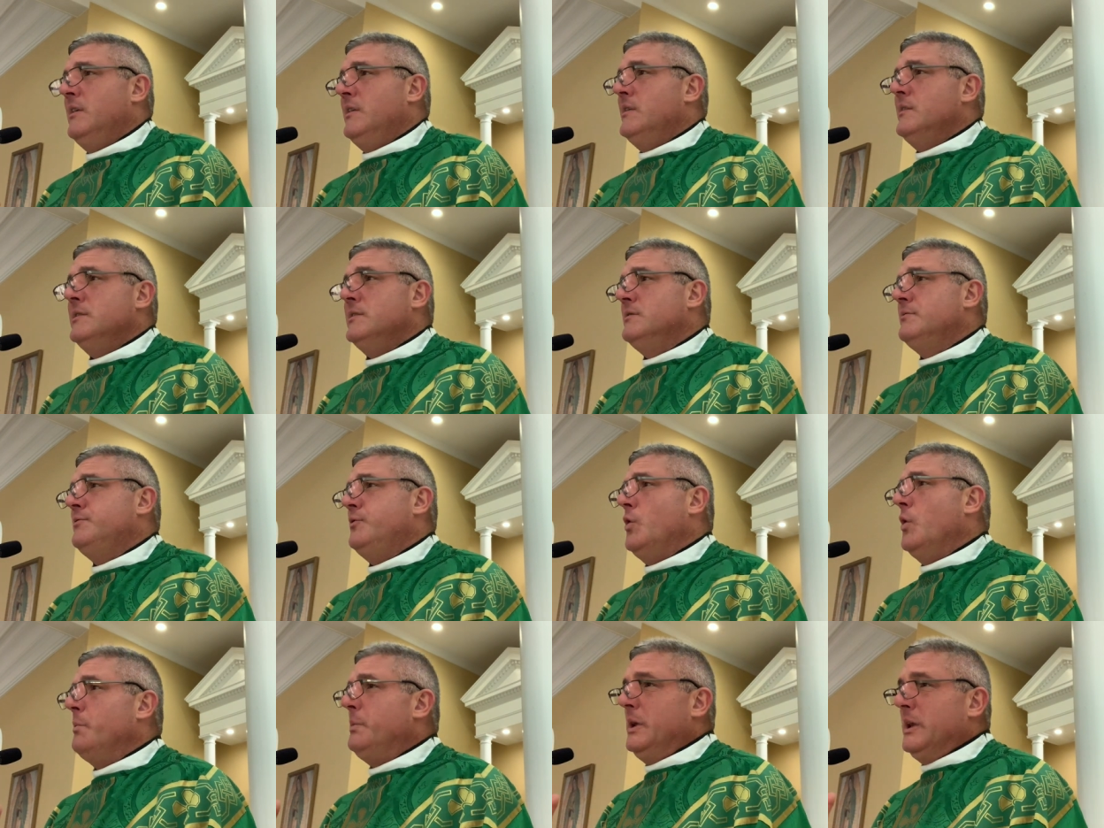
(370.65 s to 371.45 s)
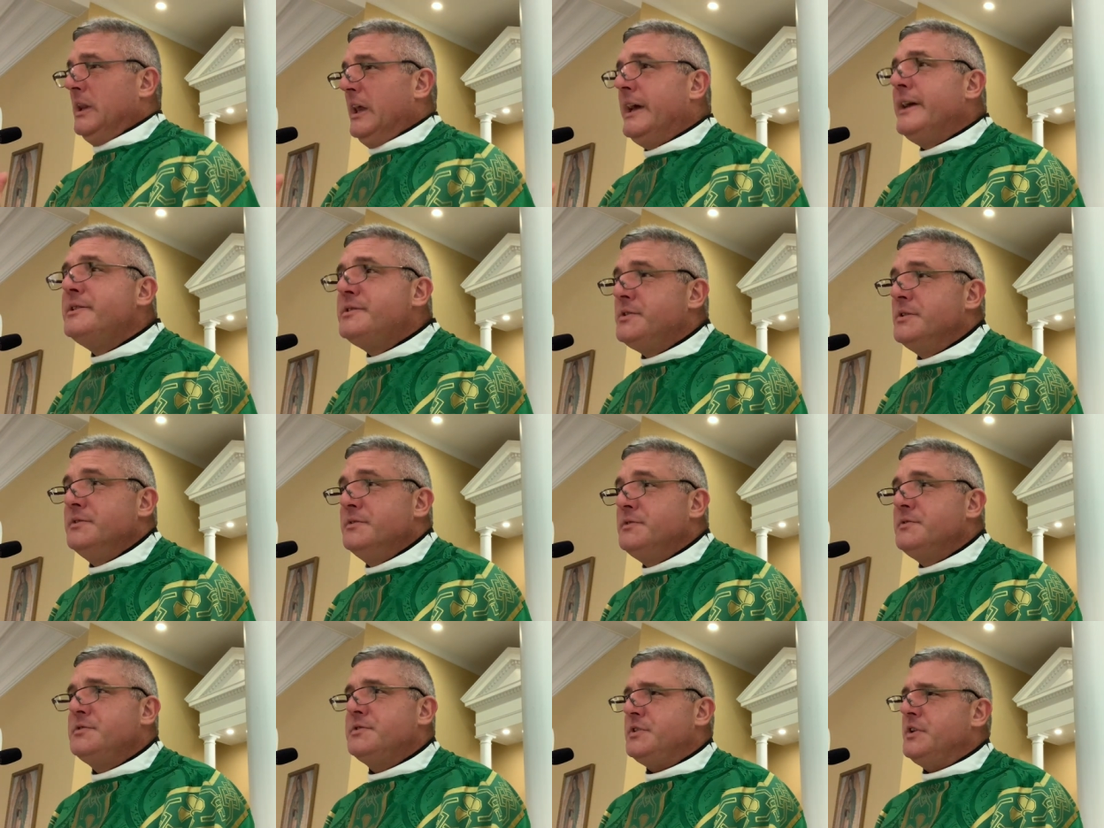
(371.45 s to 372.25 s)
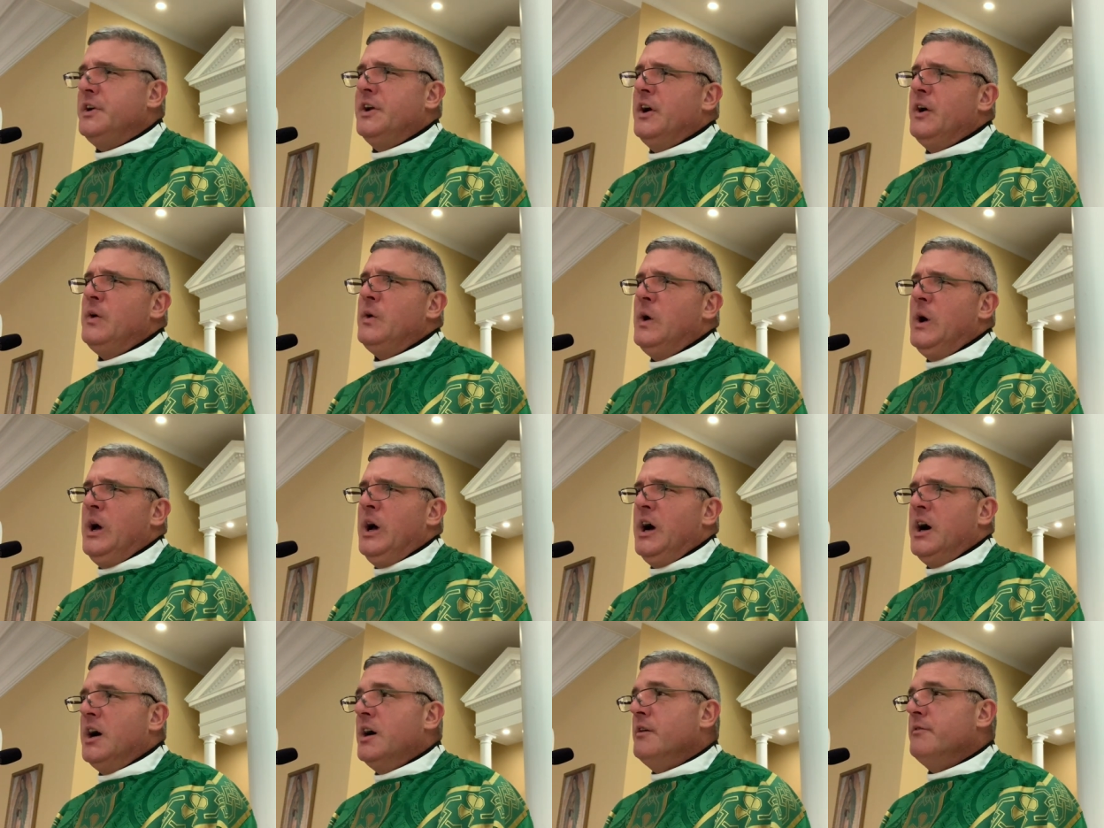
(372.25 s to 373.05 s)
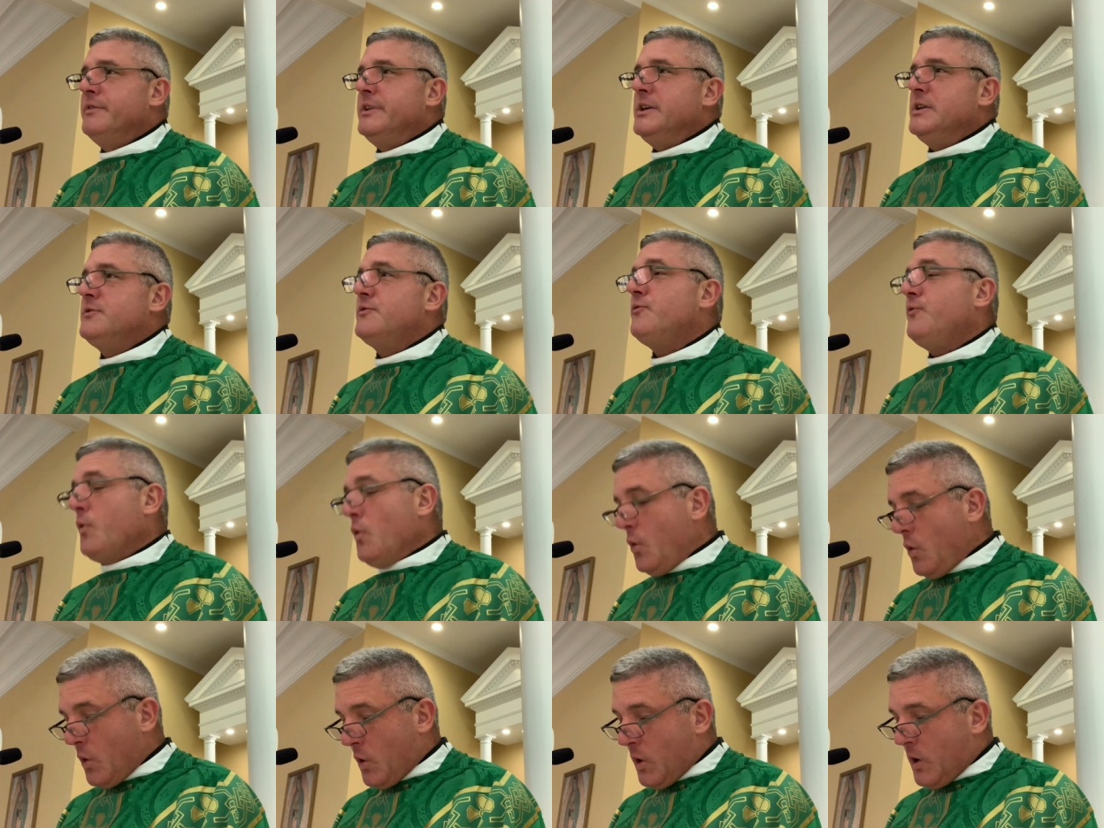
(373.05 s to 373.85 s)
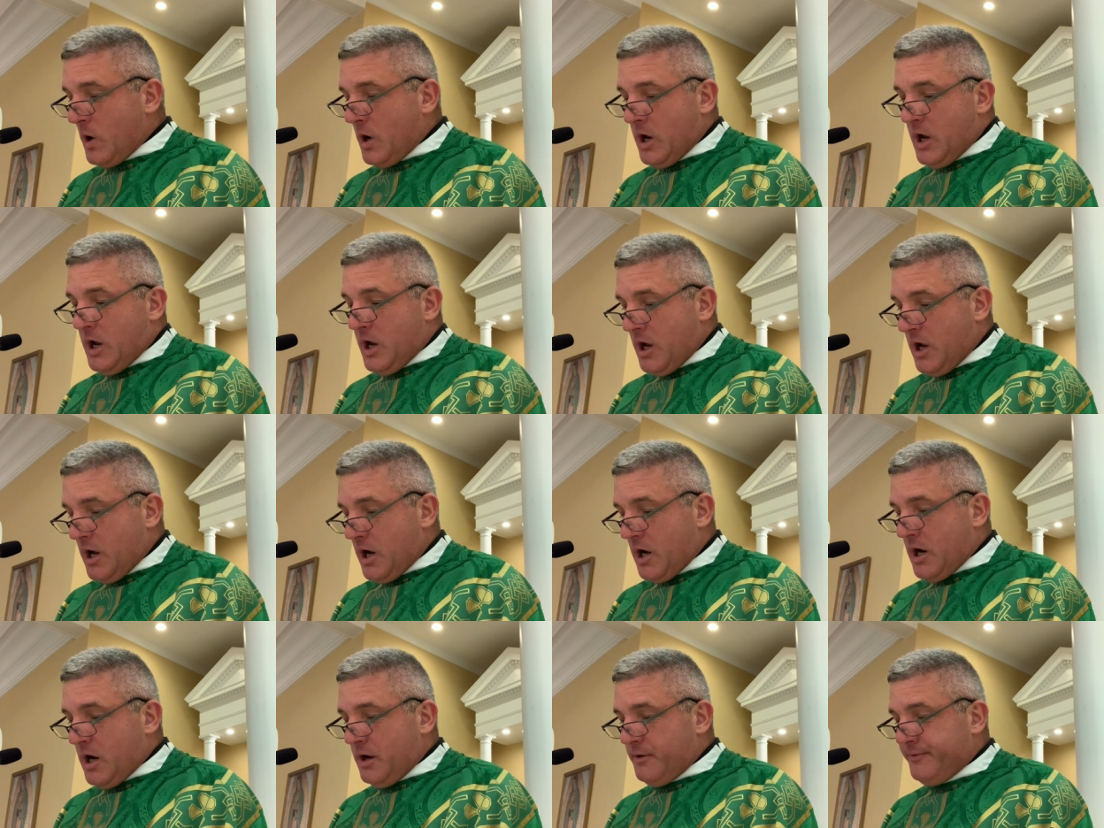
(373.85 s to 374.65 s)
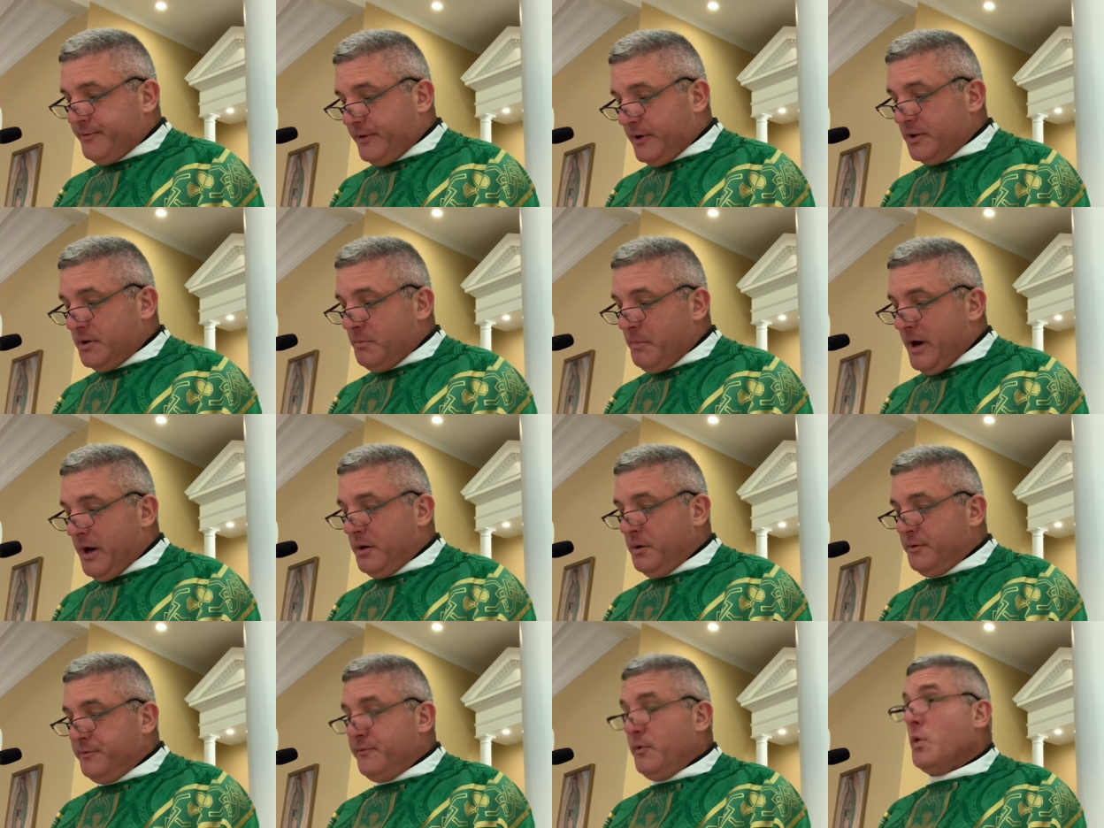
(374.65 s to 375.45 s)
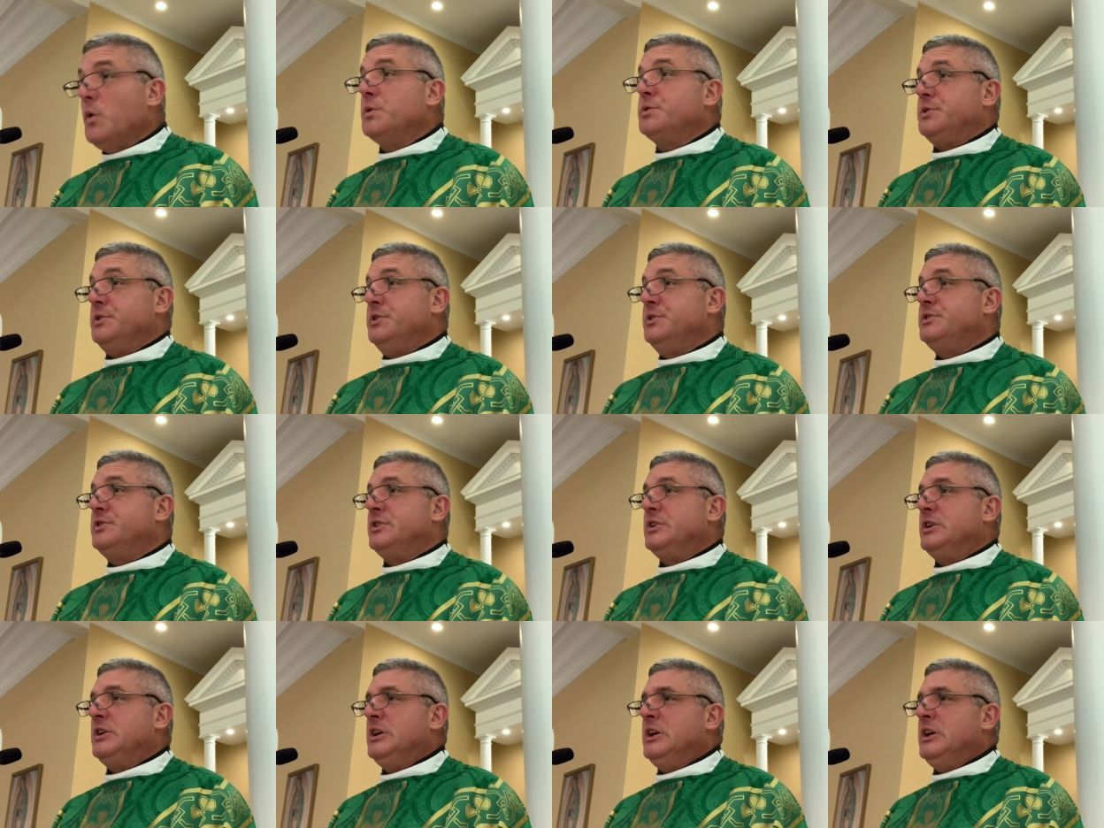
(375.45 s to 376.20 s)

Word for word: uh, formulations, you know, of these four uh, fundamental forces.